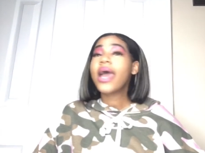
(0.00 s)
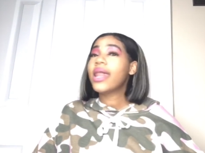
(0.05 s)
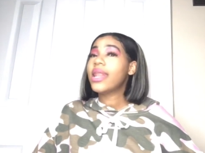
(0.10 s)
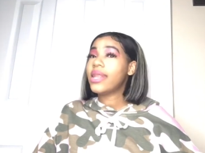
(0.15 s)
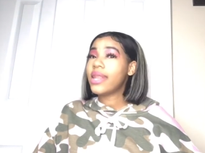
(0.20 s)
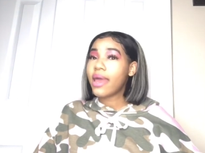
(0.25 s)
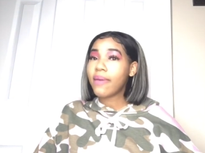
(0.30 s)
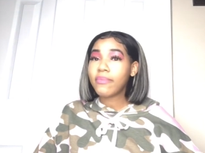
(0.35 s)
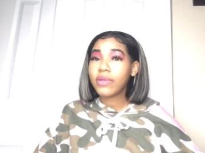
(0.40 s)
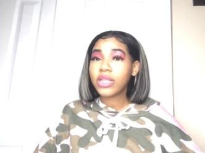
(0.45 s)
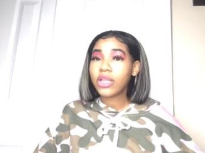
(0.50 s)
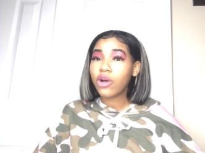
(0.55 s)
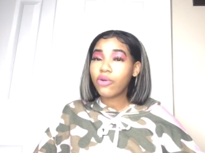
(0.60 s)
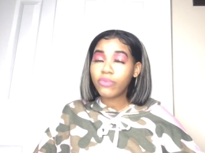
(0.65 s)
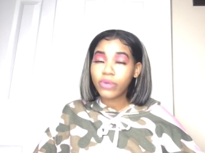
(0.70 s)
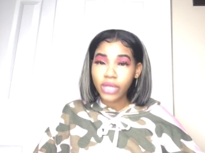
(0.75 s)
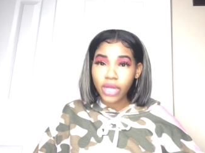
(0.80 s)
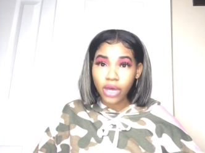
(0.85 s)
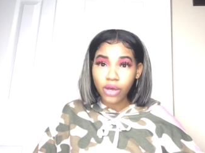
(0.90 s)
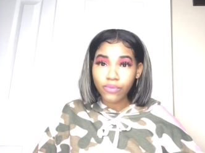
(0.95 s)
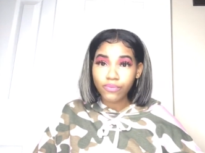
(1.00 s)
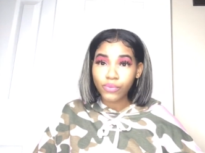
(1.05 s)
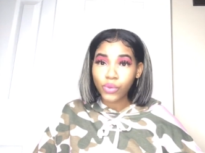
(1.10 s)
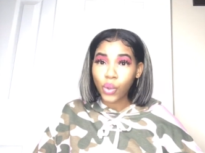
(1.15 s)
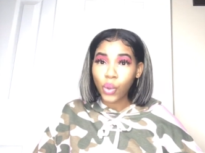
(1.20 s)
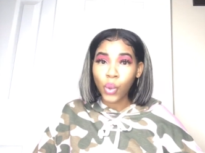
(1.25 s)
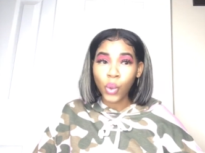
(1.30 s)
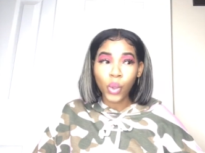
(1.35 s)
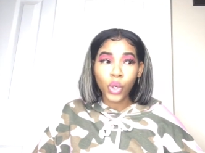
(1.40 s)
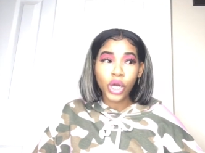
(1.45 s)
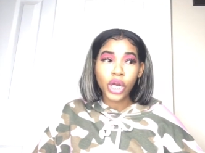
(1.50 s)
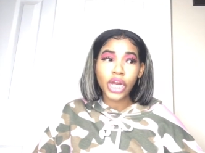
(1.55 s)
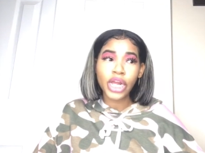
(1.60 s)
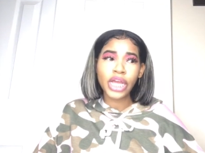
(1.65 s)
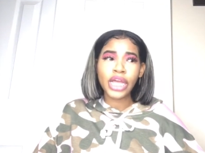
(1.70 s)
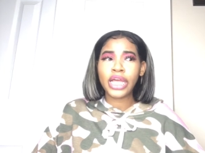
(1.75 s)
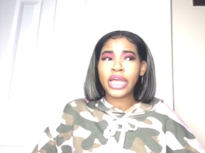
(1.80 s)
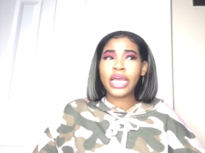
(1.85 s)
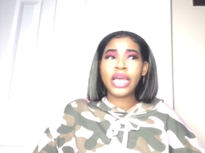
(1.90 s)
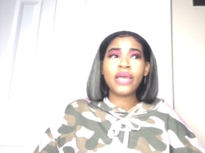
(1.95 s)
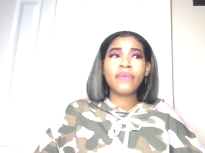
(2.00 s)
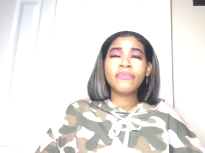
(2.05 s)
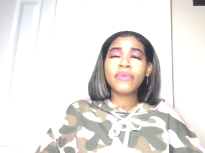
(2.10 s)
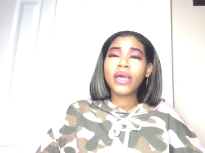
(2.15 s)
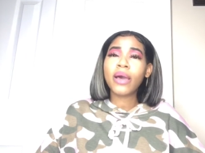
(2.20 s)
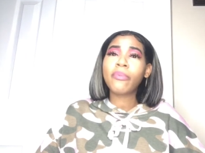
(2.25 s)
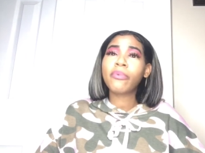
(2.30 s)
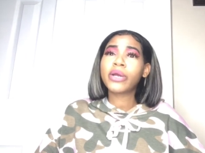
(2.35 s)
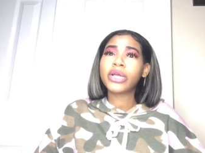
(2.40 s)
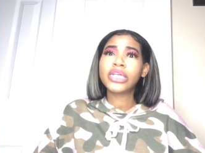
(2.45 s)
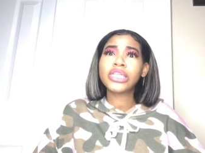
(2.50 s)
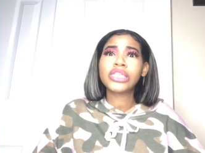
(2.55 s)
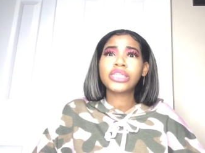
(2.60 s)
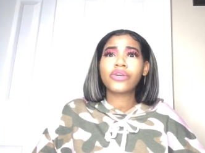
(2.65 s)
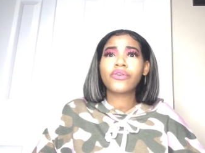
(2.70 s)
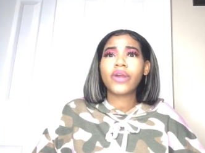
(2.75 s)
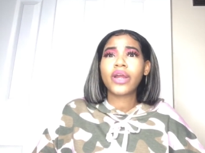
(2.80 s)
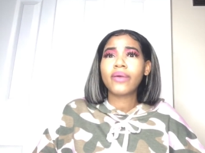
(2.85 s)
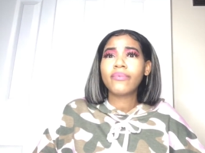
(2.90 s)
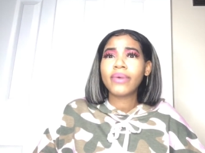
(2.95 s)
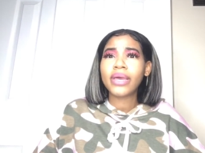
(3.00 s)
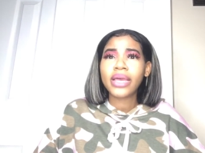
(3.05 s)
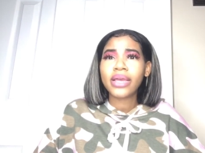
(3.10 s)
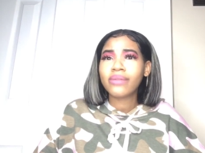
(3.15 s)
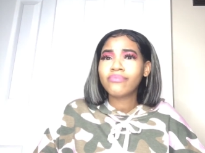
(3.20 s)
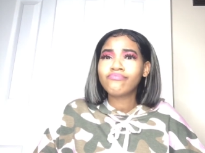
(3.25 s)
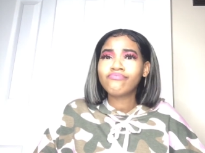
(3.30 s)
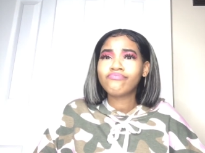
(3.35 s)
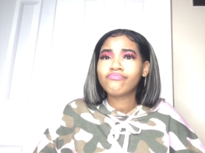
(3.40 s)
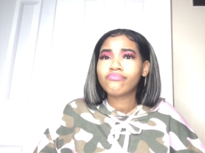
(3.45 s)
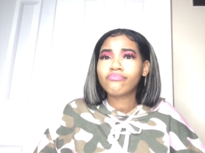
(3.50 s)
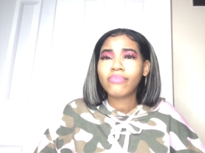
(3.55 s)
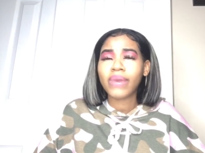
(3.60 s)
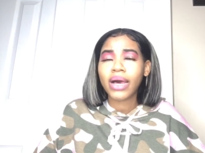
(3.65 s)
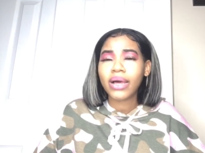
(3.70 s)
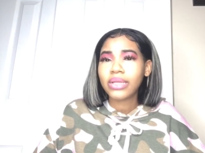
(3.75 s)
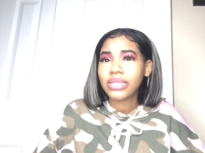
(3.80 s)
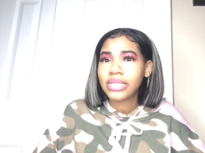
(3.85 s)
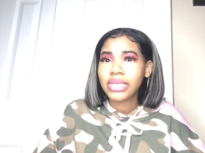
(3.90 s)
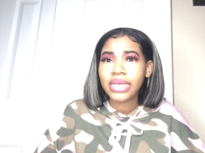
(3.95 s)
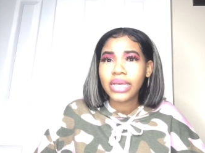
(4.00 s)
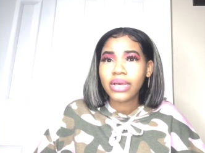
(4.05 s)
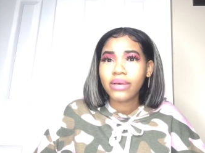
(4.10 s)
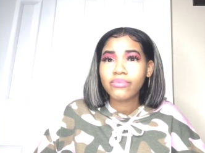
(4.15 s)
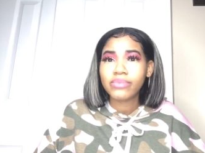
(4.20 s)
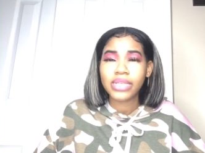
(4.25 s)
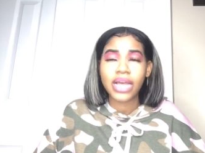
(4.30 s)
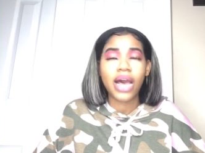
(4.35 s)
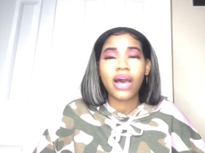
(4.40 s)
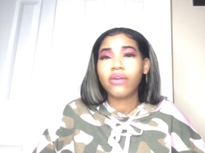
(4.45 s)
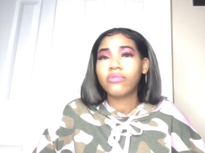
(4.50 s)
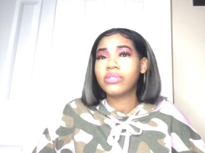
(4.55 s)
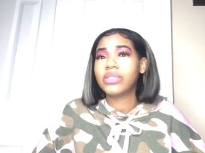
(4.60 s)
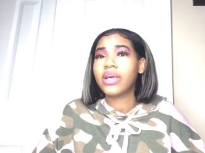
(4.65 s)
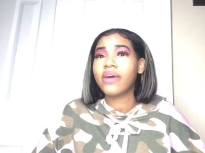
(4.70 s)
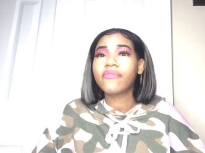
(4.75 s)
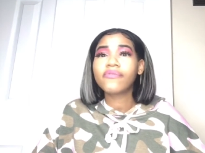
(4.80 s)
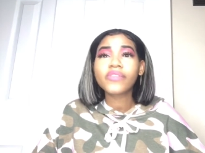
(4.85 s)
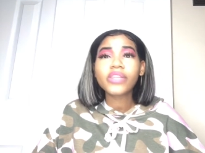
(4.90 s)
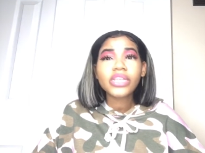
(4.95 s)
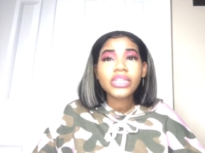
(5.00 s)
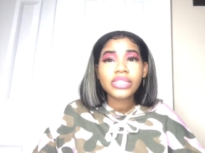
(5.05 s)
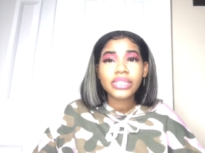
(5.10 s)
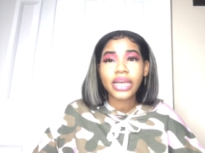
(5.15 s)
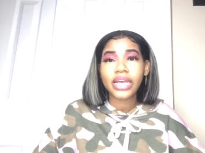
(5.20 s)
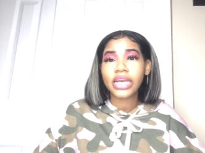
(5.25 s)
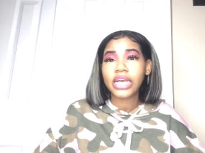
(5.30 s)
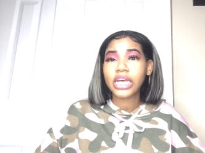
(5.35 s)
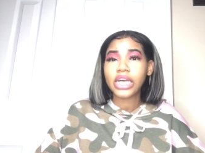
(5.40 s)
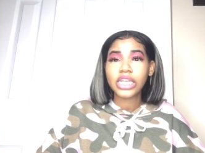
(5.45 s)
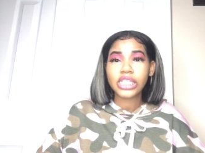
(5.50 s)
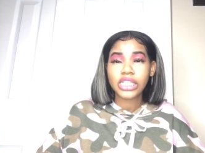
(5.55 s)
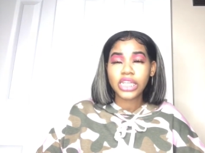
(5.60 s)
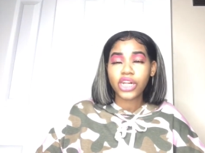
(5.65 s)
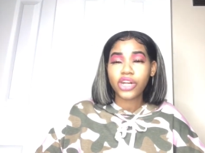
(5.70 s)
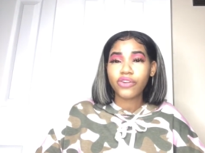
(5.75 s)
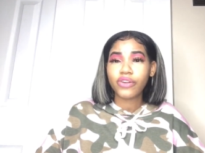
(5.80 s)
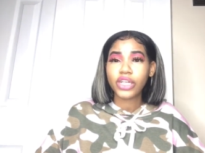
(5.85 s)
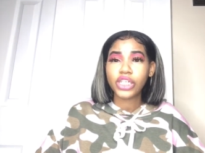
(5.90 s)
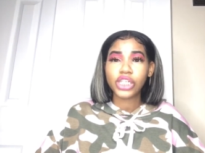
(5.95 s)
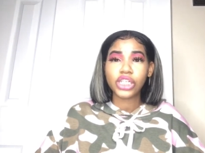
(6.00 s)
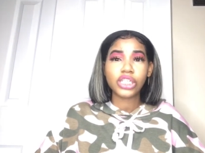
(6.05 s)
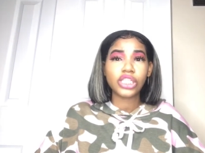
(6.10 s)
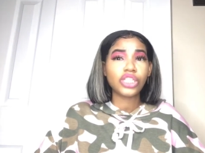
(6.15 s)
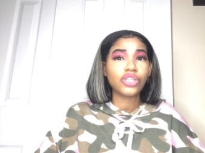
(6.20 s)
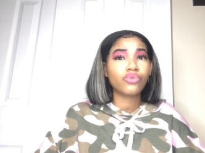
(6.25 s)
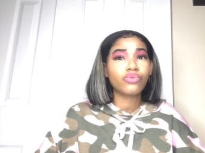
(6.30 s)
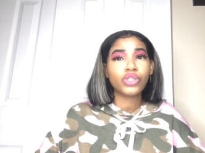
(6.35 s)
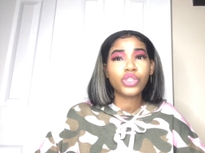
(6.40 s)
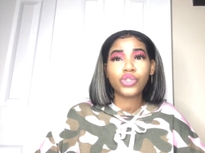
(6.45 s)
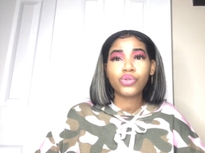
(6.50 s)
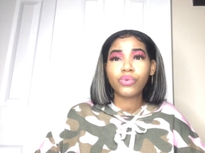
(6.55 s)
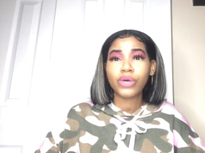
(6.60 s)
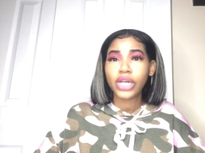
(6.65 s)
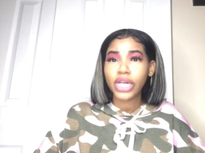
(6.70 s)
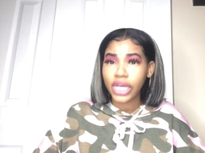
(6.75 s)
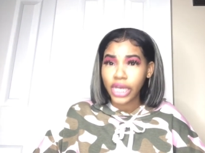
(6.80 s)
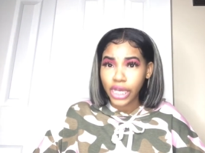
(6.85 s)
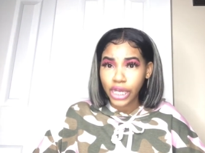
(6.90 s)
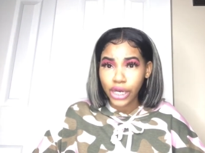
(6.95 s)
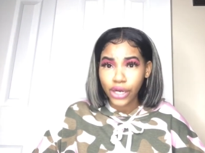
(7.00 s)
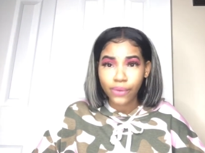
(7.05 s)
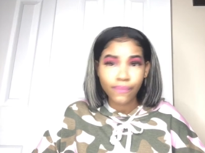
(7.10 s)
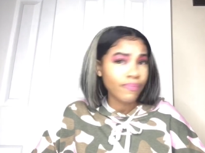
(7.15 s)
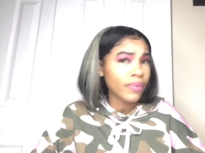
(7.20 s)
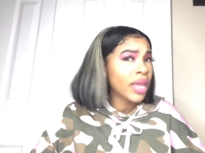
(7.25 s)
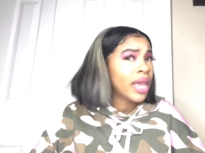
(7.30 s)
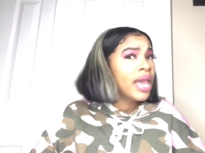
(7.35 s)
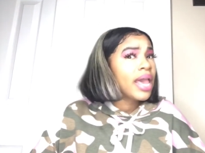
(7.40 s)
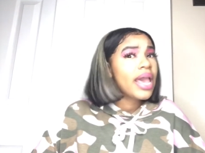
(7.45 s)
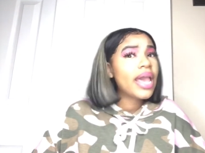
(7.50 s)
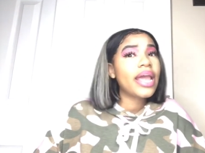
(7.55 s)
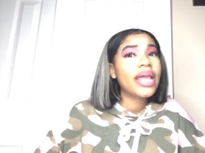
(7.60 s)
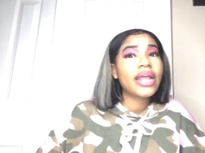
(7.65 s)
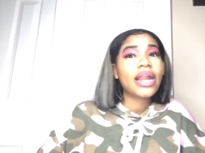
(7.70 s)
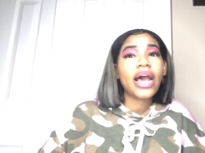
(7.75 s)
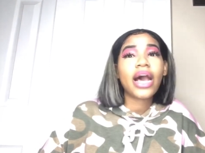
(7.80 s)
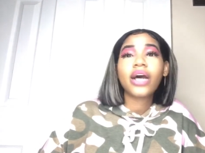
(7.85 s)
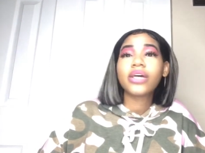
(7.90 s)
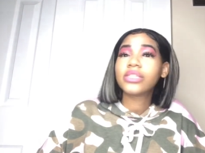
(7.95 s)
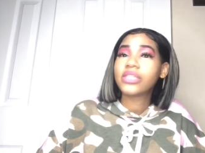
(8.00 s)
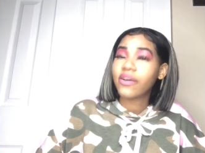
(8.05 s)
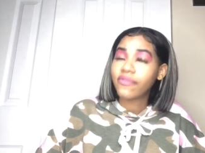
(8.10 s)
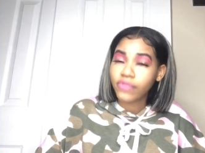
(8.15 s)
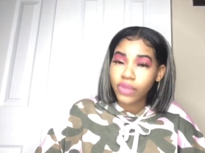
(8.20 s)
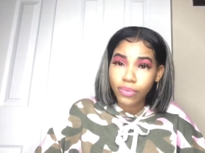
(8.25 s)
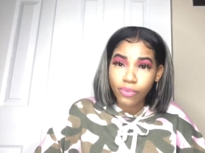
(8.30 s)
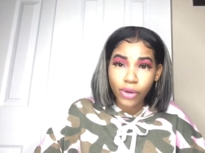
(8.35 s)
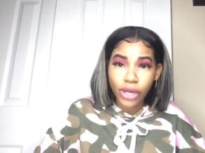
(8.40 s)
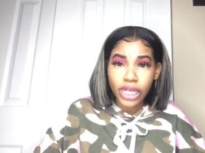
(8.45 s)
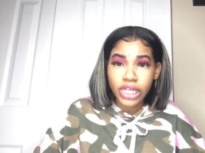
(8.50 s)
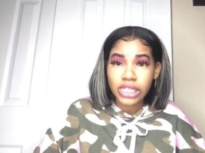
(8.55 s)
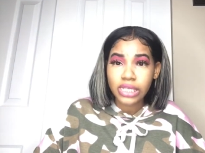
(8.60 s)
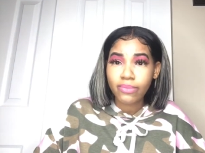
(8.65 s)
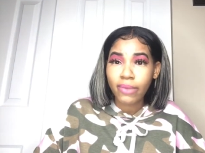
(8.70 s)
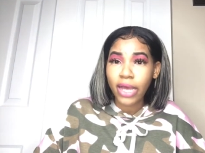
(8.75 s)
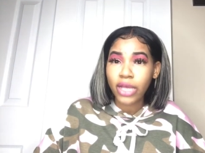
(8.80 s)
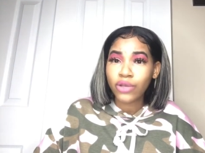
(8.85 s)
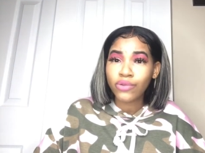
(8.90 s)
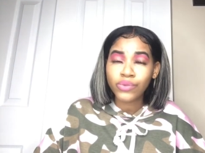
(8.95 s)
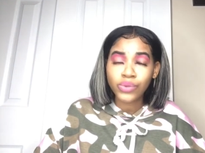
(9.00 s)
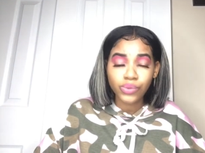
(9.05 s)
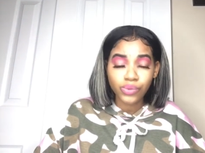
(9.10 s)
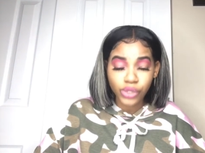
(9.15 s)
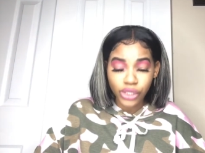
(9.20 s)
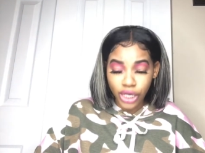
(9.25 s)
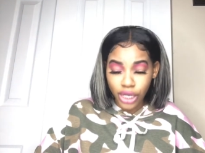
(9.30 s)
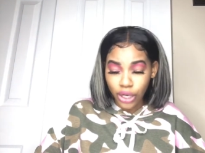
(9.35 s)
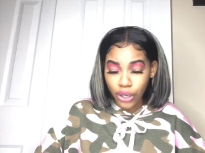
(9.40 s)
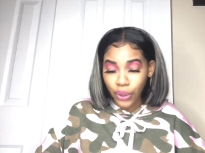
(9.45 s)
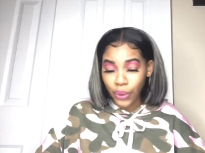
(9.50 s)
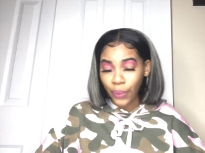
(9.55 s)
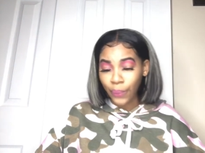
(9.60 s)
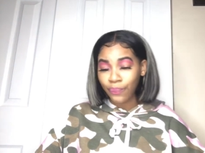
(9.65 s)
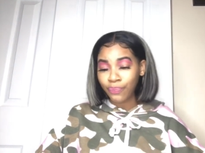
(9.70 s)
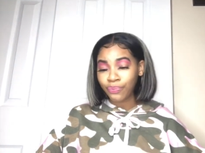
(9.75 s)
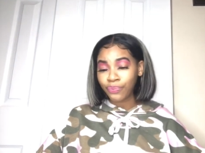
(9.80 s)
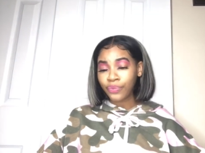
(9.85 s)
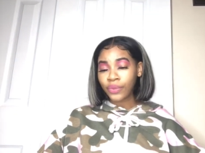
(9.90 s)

let me know below, or hit me up on Instagram in my D Ms. I'll definitely take consideration to what you want to hear, and I'll definitely bring it to my YouTube channel.